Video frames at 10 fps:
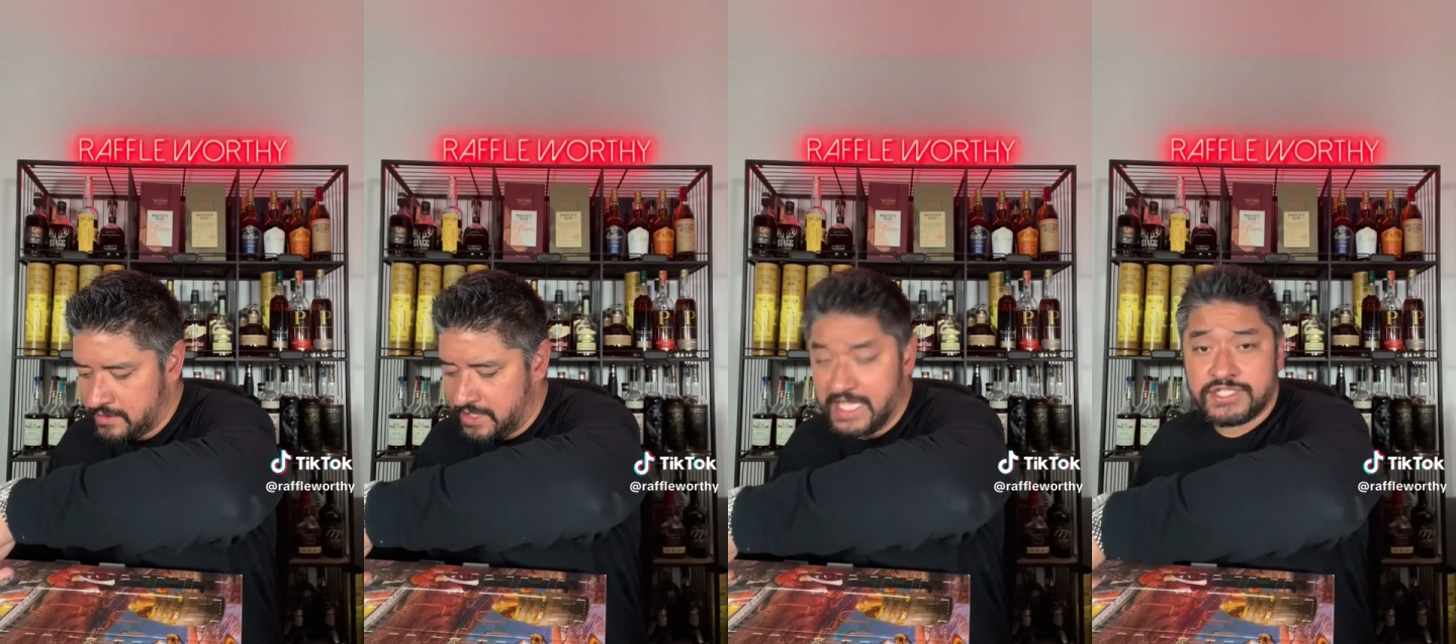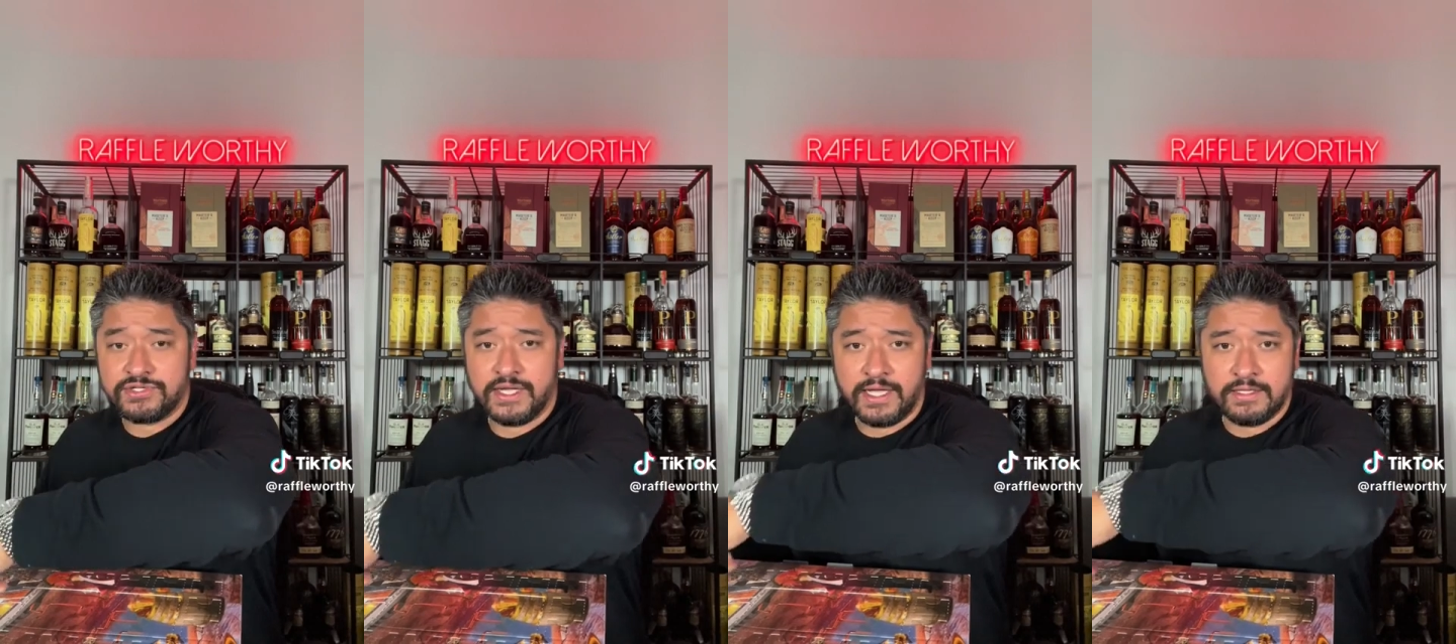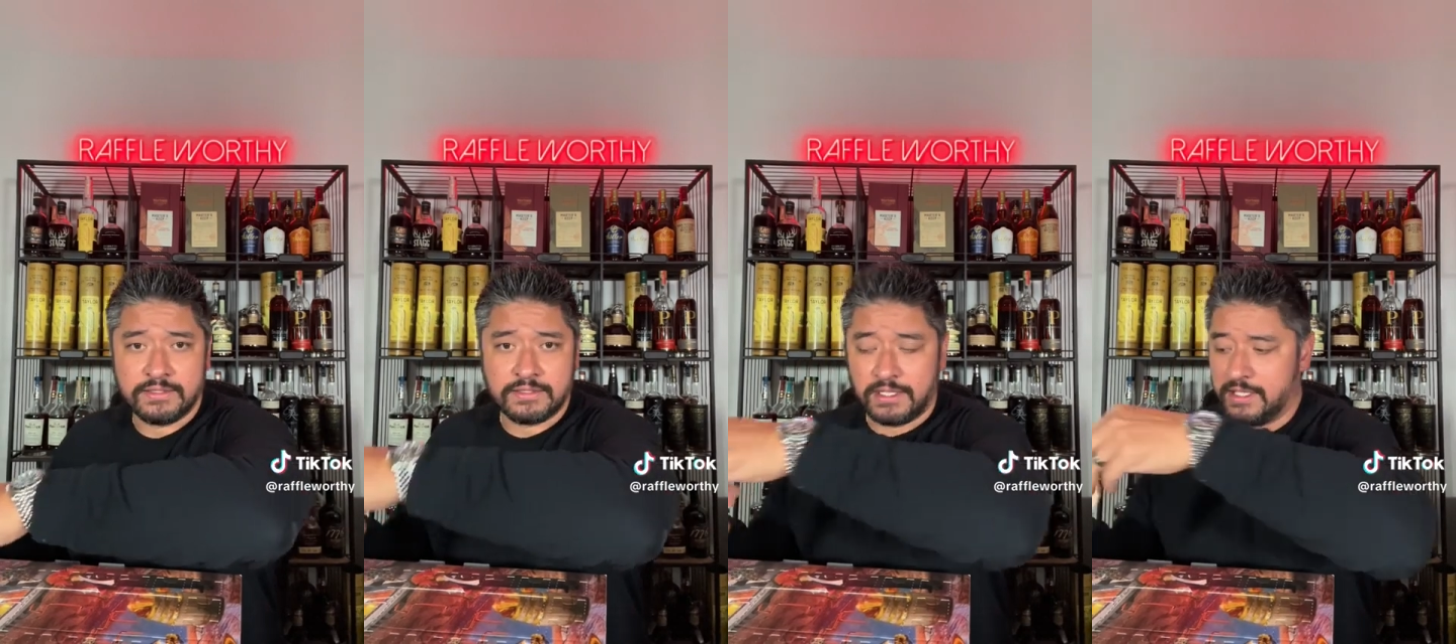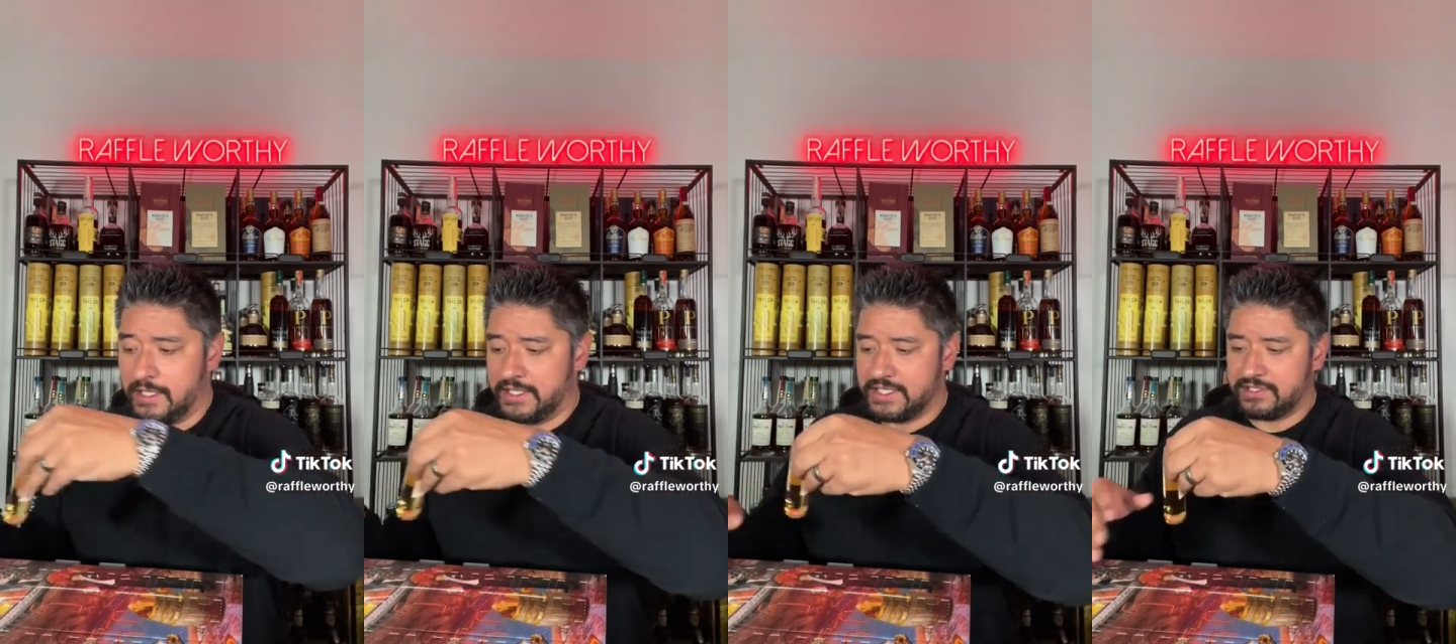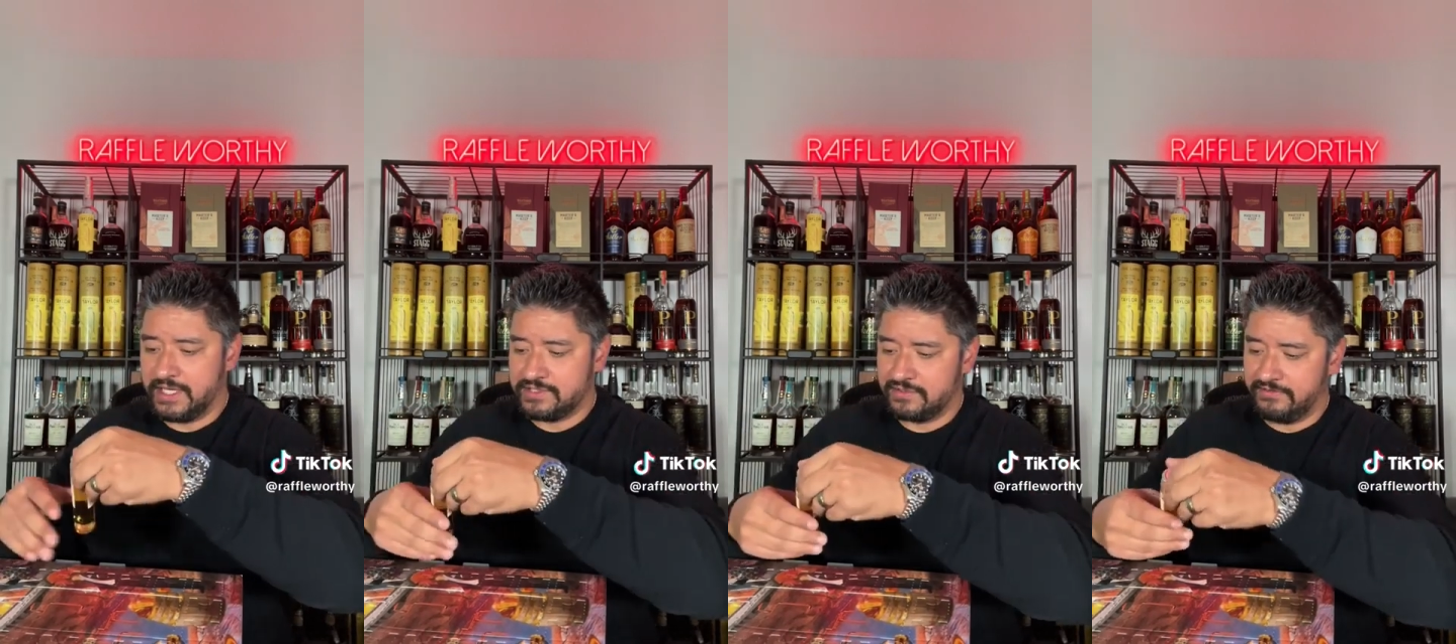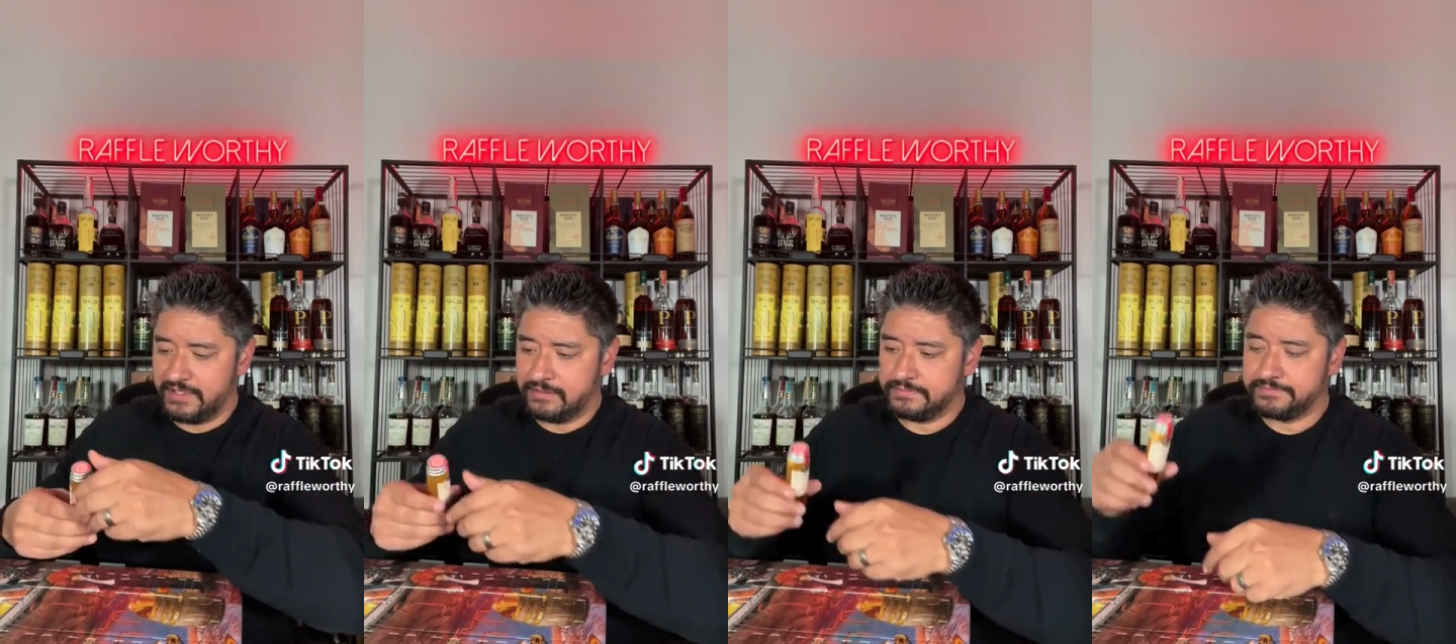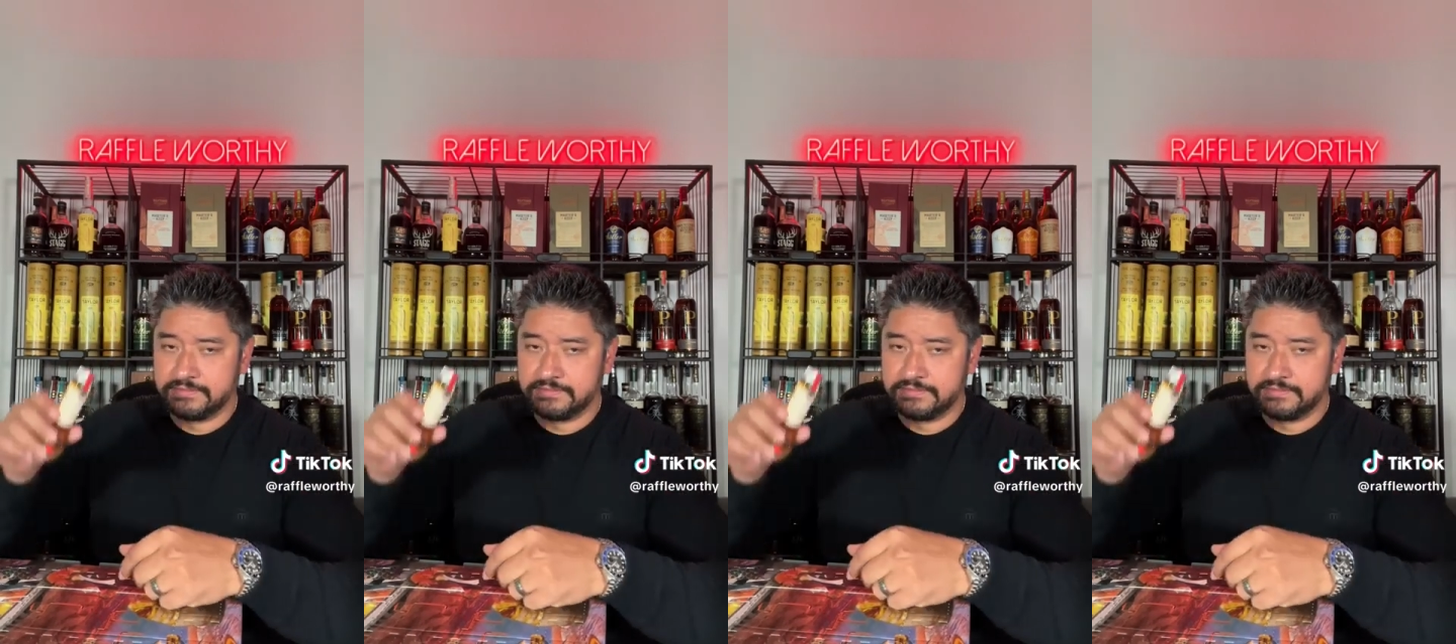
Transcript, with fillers: yesterday on yesterday's review.